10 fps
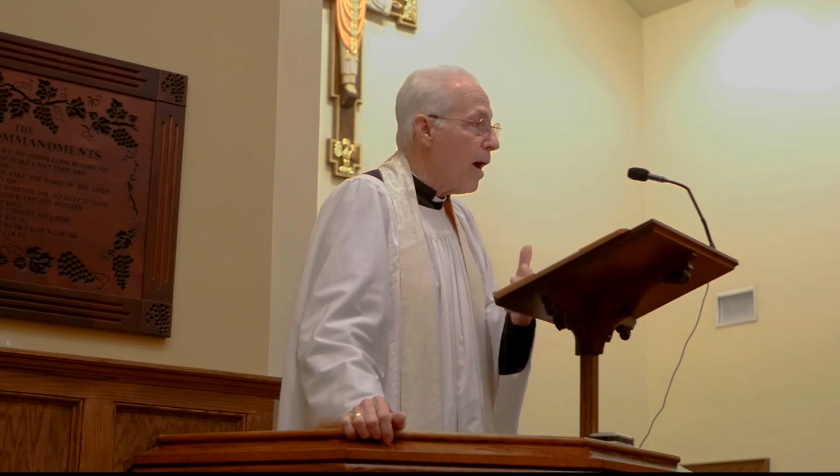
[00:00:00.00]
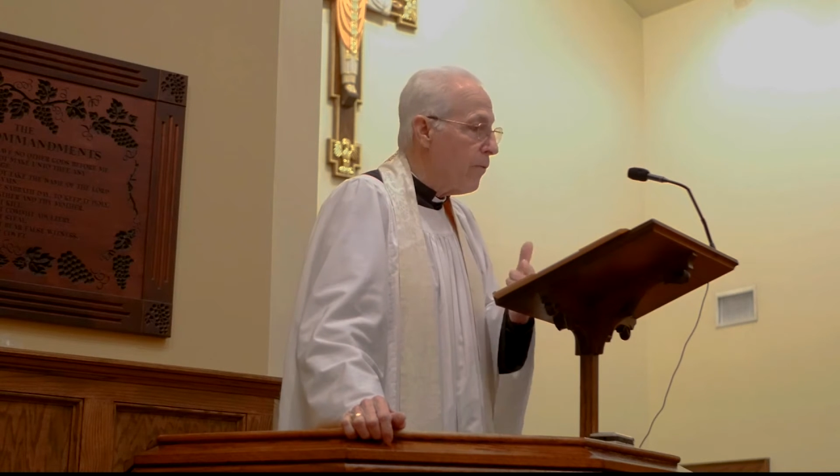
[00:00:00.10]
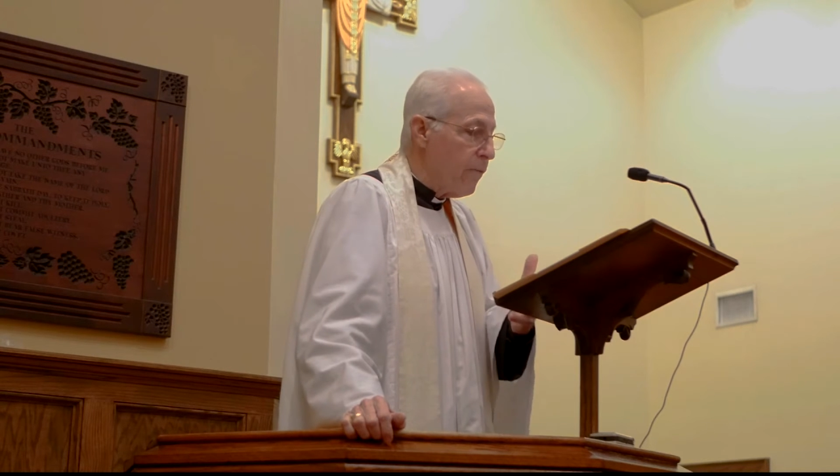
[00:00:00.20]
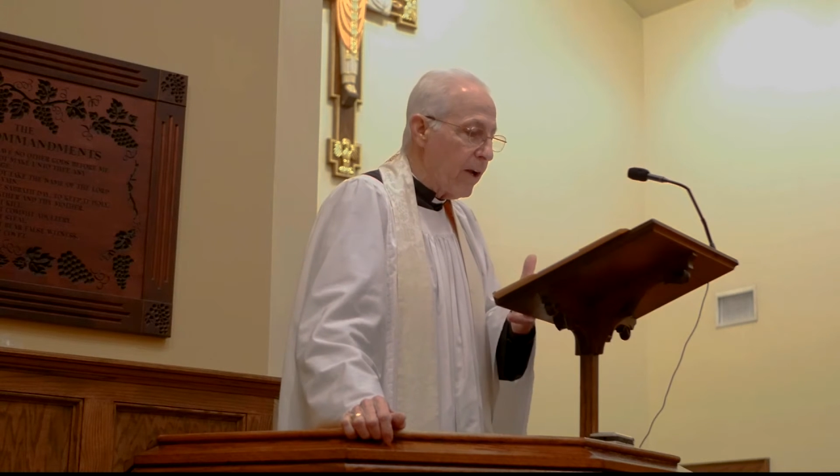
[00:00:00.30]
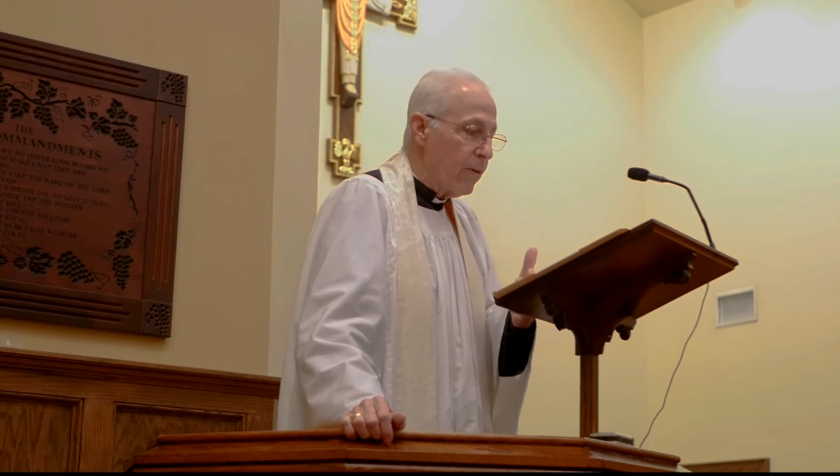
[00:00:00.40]
my
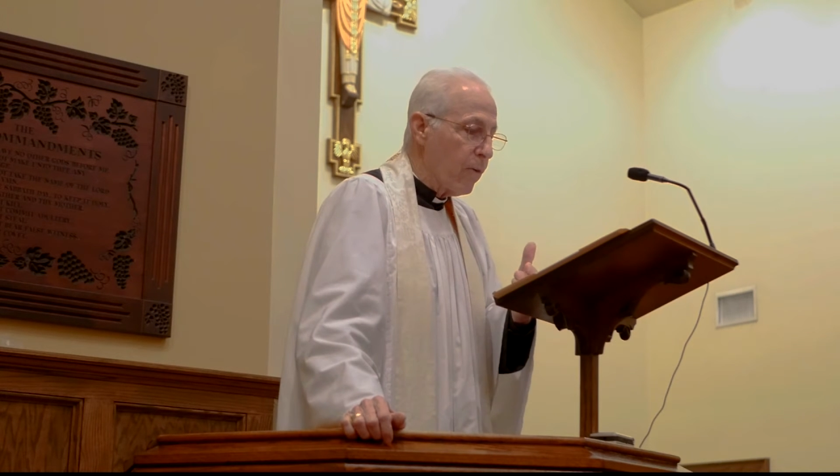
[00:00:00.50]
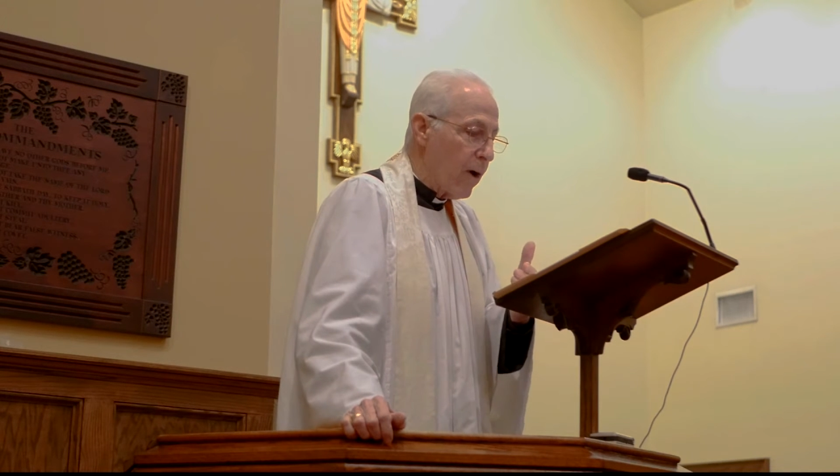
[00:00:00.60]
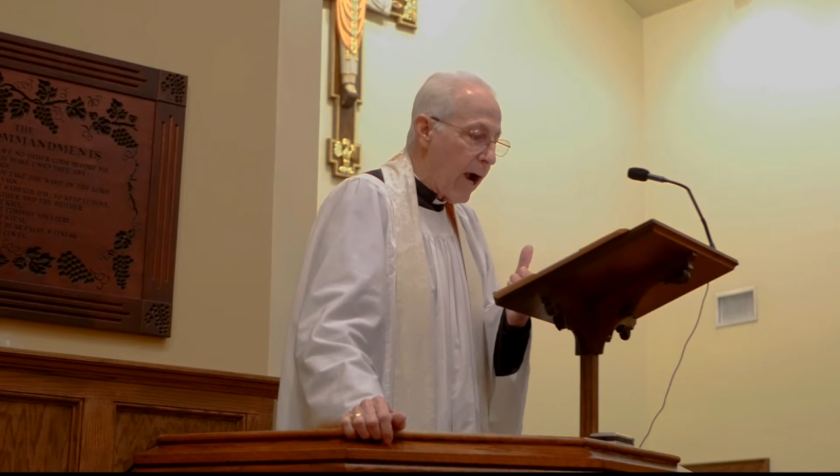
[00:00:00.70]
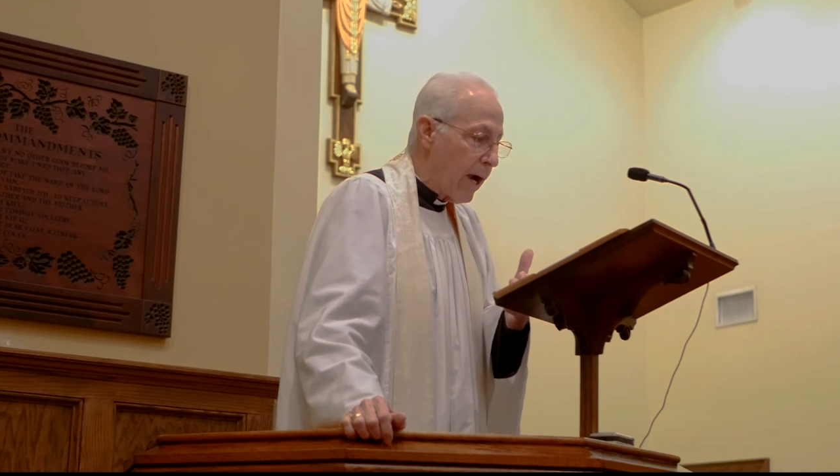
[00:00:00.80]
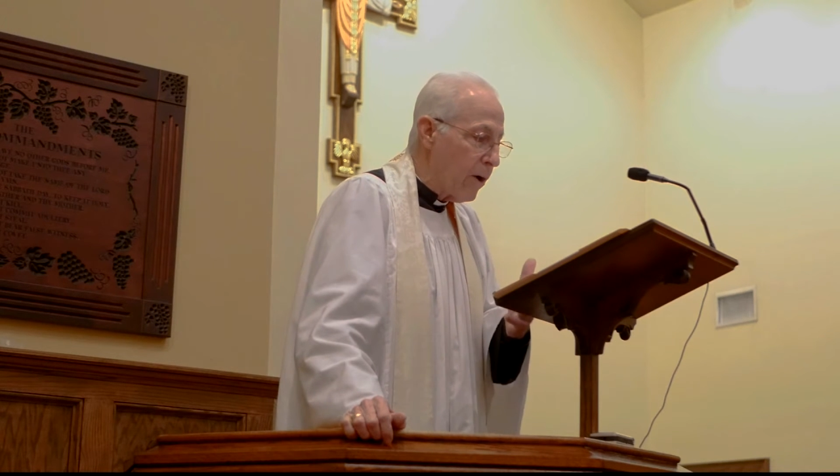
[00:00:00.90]

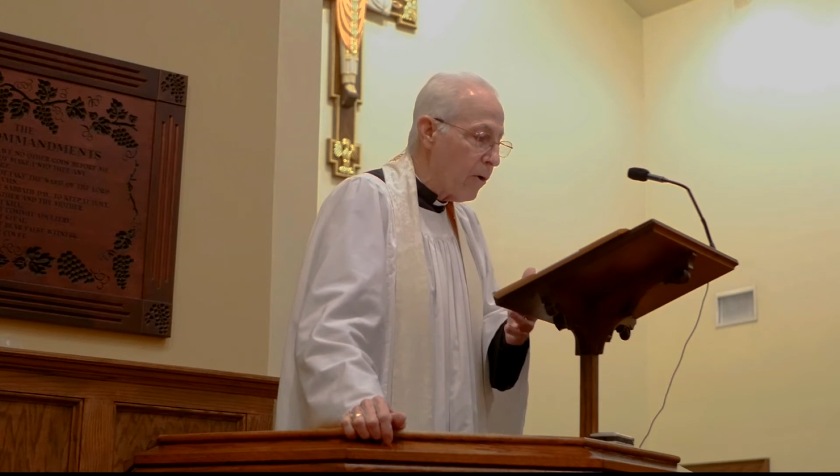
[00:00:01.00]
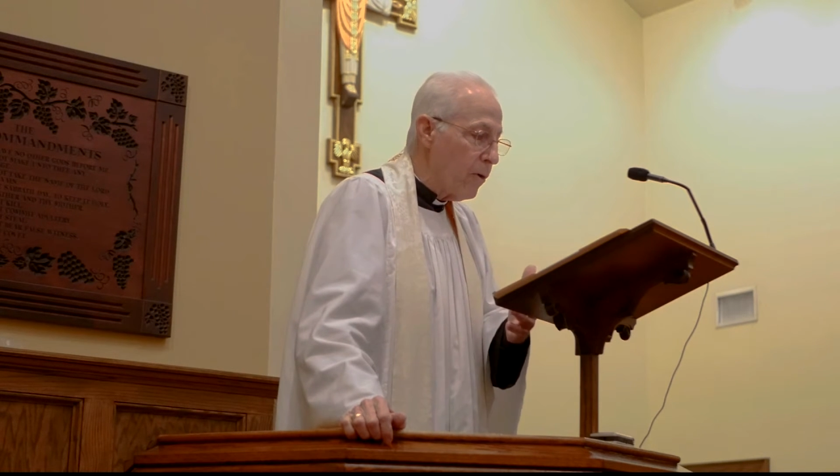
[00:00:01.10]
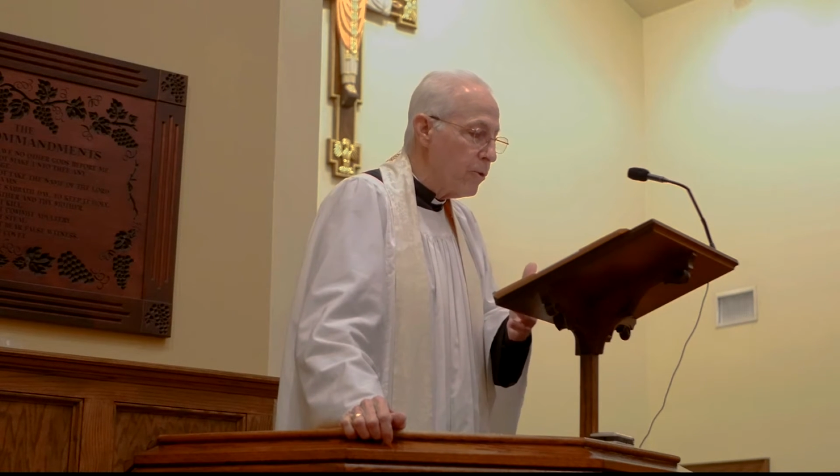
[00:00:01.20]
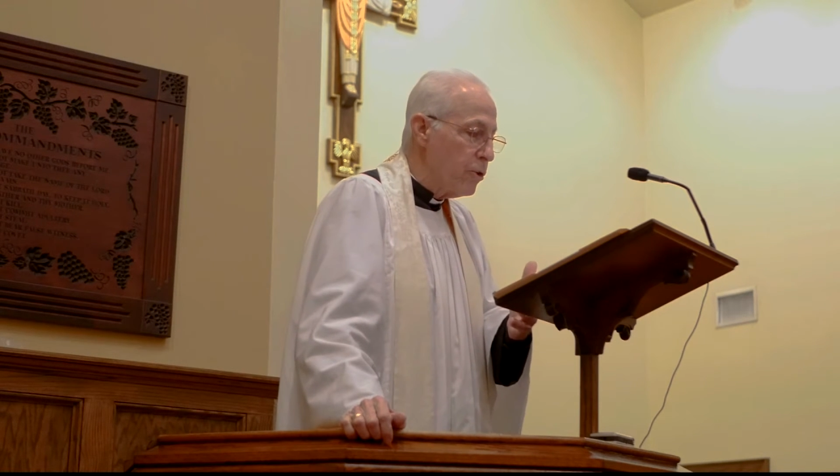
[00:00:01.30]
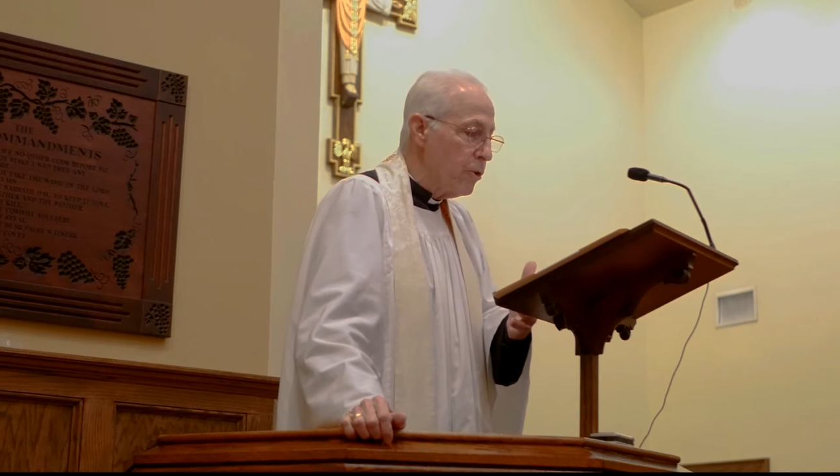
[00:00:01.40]
favor I
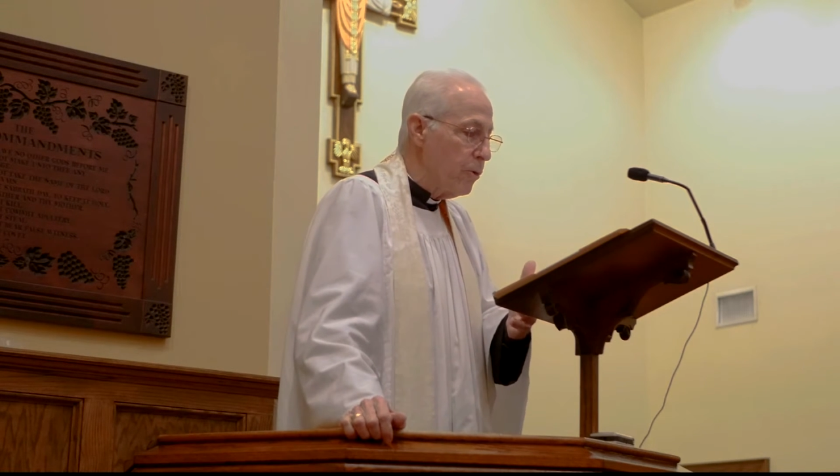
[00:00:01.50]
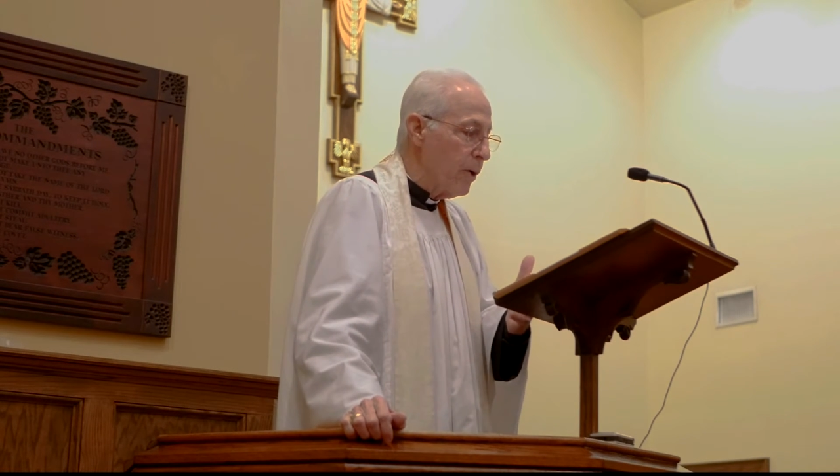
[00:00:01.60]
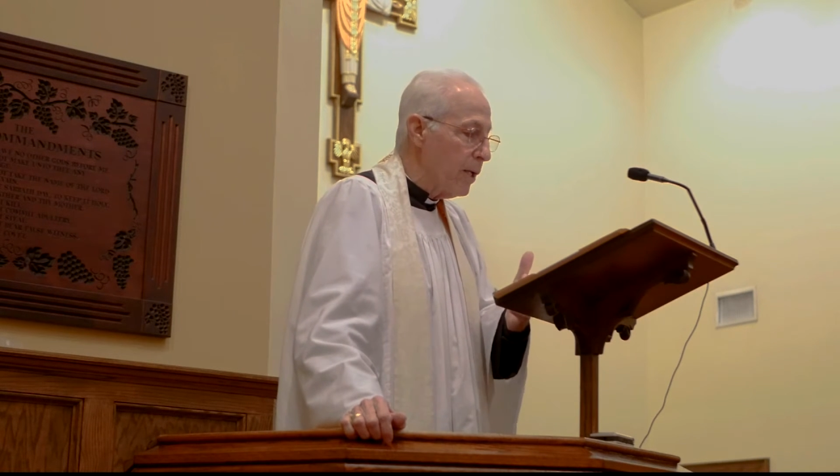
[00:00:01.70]
heard you,